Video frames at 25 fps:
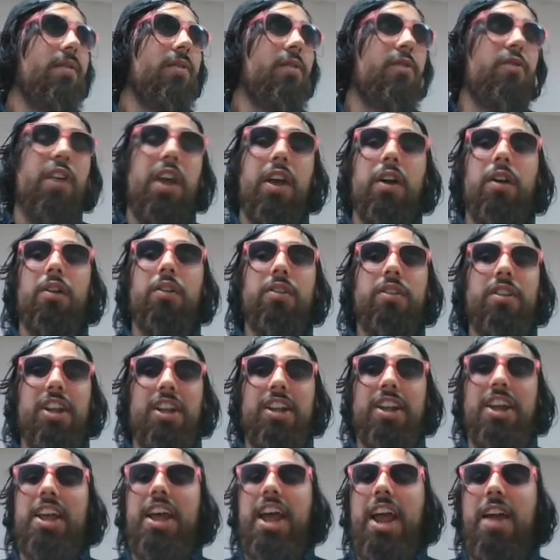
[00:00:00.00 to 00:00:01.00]
failed
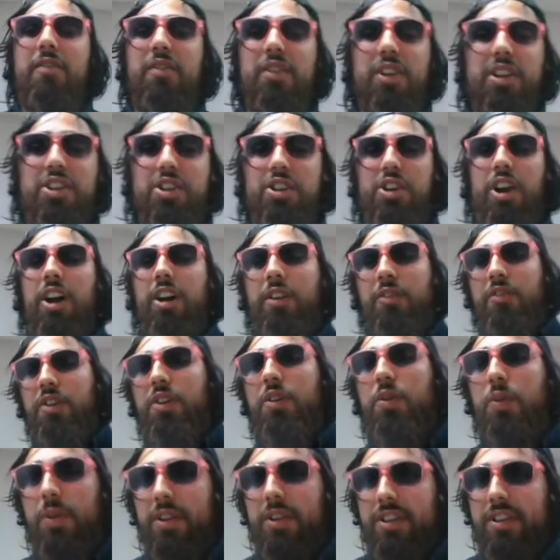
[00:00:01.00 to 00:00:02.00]
every
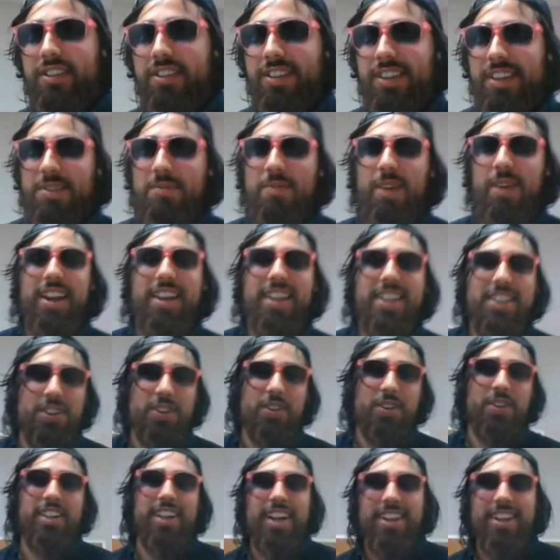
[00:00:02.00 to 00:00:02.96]
geography quiz in my history